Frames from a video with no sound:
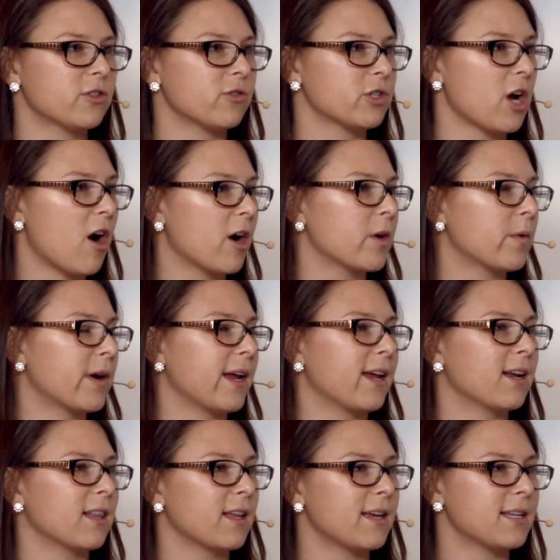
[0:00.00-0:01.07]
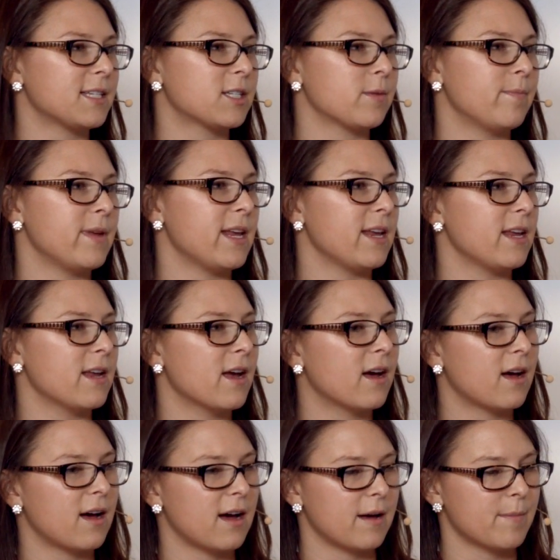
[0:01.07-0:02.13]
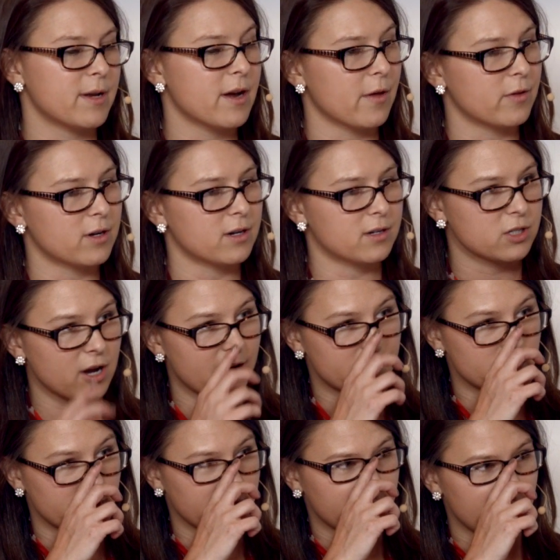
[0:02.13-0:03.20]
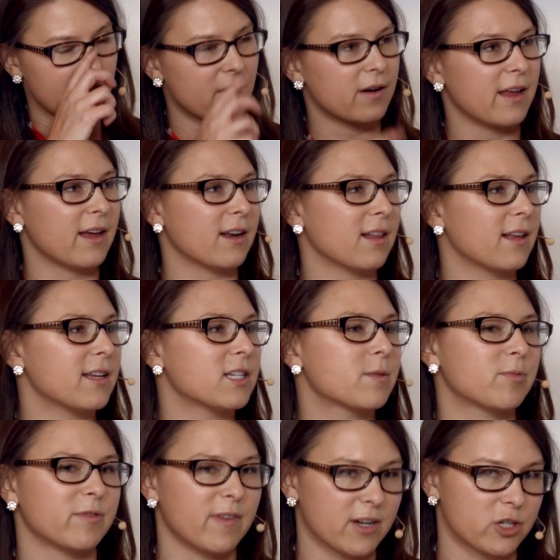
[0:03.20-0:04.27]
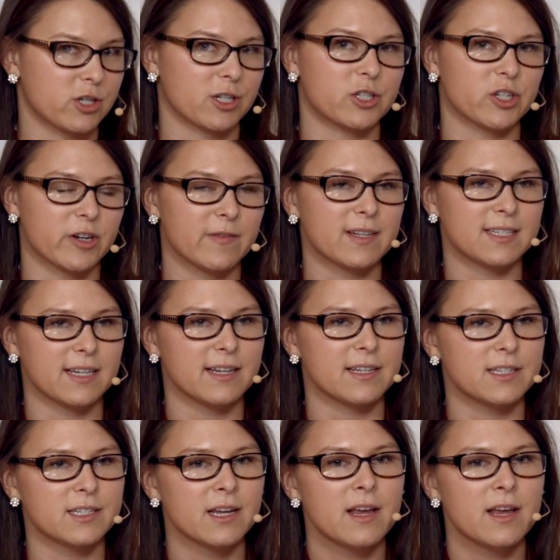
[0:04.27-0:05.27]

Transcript: There's a hardware analyst, me, um, another software and cloud analyst, professional services.